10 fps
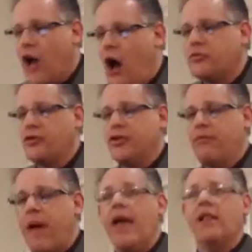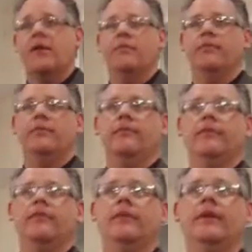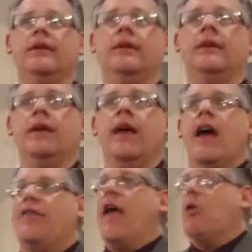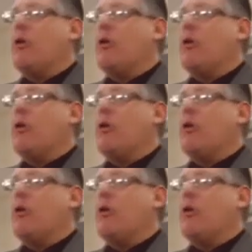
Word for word: doctrine of Balaam. They